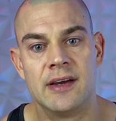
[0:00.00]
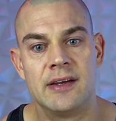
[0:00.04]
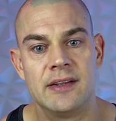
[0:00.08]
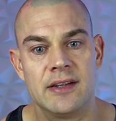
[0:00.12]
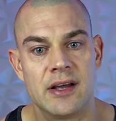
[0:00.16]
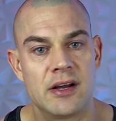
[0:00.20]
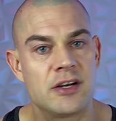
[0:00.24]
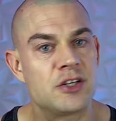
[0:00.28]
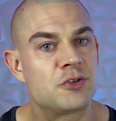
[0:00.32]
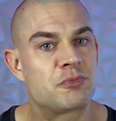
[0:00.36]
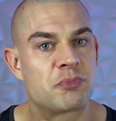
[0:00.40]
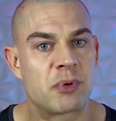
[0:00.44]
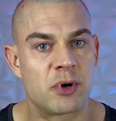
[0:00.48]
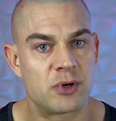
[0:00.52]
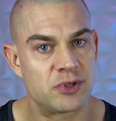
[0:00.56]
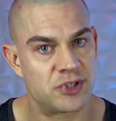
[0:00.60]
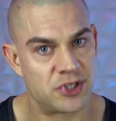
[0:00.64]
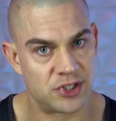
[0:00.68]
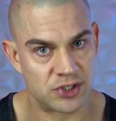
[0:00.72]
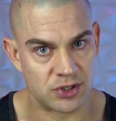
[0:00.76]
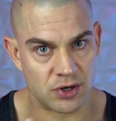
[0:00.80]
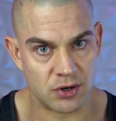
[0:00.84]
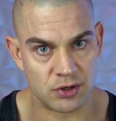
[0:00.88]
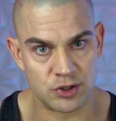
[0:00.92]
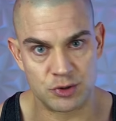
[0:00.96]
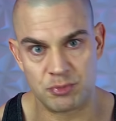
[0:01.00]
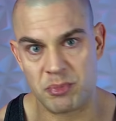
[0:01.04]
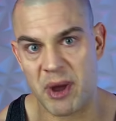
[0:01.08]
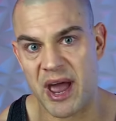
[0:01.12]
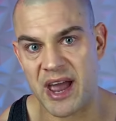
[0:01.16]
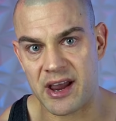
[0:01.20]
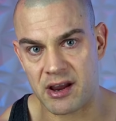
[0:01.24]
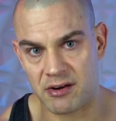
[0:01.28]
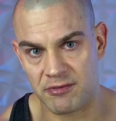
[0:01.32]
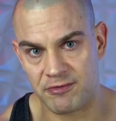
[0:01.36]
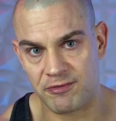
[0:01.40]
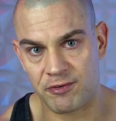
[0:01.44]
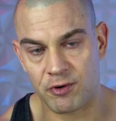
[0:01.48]
Now, this process goes
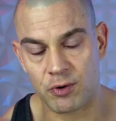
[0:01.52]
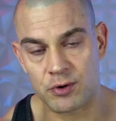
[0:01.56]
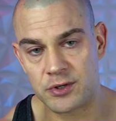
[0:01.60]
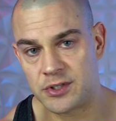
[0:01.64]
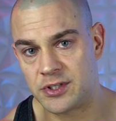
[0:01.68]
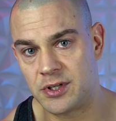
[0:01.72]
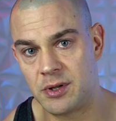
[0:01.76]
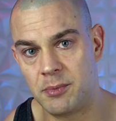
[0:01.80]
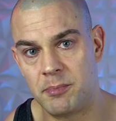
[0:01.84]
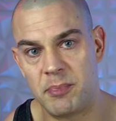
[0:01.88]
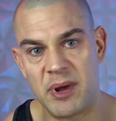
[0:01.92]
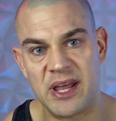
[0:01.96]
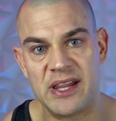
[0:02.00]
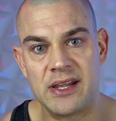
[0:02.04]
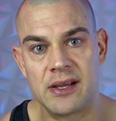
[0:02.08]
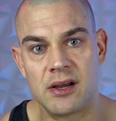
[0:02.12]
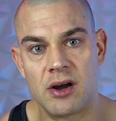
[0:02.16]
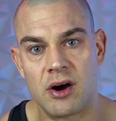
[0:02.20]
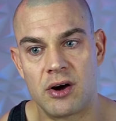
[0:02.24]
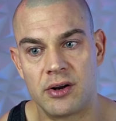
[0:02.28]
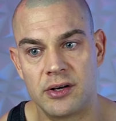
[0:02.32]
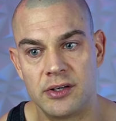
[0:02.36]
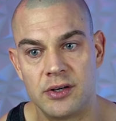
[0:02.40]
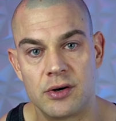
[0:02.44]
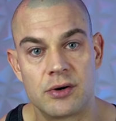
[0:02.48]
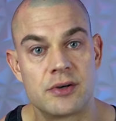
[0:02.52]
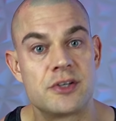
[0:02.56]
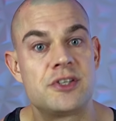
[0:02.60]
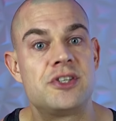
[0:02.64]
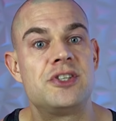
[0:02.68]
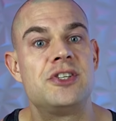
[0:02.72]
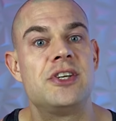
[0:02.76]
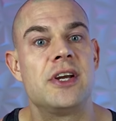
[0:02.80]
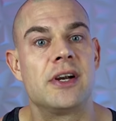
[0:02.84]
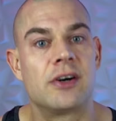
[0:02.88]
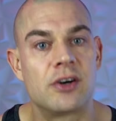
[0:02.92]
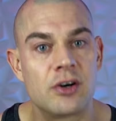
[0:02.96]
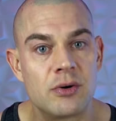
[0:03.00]
back and forth depending on your
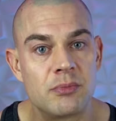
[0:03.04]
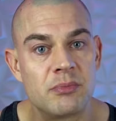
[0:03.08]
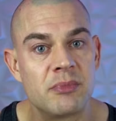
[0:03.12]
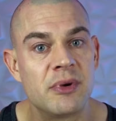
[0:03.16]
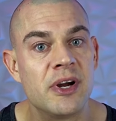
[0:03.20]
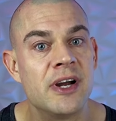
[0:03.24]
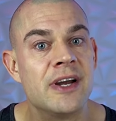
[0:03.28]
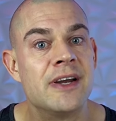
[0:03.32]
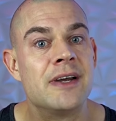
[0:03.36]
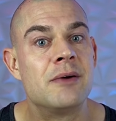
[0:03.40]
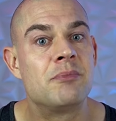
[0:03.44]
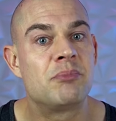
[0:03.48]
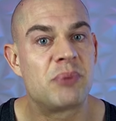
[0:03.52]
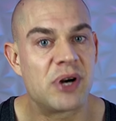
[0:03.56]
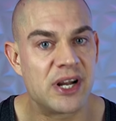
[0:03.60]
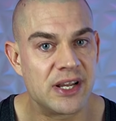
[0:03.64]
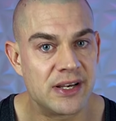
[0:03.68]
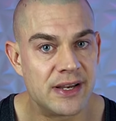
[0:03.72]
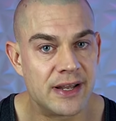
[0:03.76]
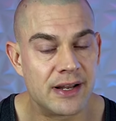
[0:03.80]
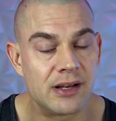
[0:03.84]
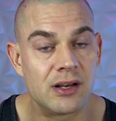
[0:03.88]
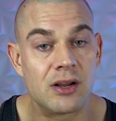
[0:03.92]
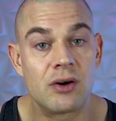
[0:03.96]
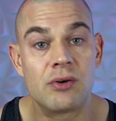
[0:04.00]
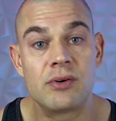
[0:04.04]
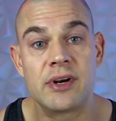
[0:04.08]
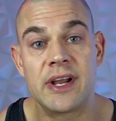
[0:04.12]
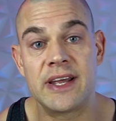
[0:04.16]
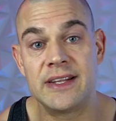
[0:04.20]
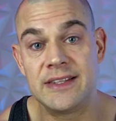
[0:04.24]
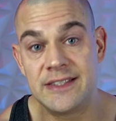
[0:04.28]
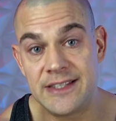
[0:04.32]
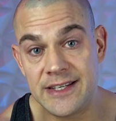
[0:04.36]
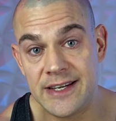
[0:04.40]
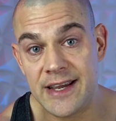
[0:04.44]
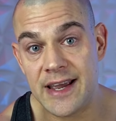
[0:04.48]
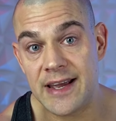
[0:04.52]
serum pregnenolone
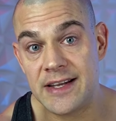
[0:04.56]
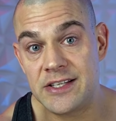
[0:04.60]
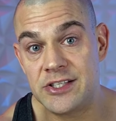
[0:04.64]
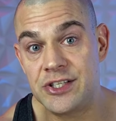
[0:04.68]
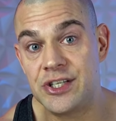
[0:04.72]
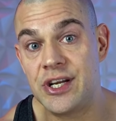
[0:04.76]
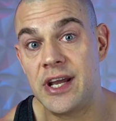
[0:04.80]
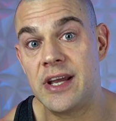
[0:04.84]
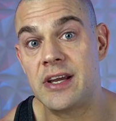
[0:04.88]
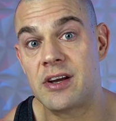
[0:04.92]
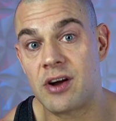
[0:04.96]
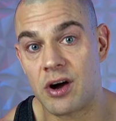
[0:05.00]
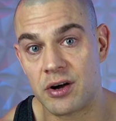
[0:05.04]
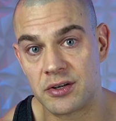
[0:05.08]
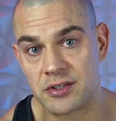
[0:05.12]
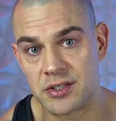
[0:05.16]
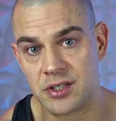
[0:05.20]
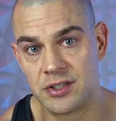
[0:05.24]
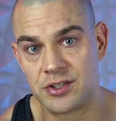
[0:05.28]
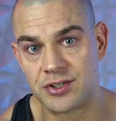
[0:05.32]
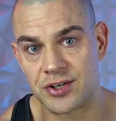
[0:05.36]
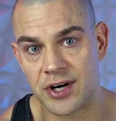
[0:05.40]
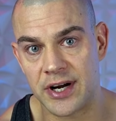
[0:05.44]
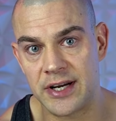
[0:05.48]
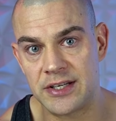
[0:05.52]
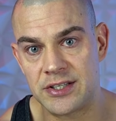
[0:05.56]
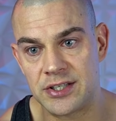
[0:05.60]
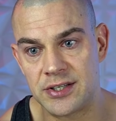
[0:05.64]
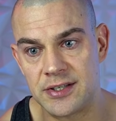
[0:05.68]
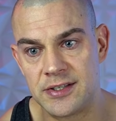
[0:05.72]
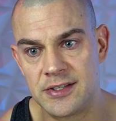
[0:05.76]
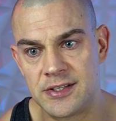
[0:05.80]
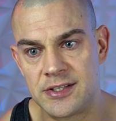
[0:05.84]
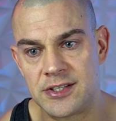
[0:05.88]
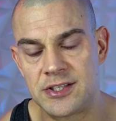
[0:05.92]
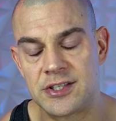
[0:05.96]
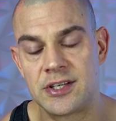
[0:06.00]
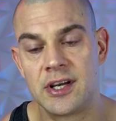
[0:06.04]
and DHEA
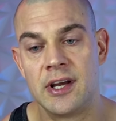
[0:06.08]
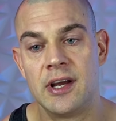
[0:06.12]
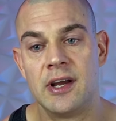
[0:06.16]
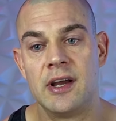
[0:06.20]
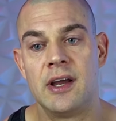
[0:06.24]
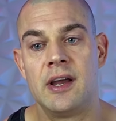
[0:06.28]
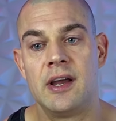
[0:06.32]
concentrations.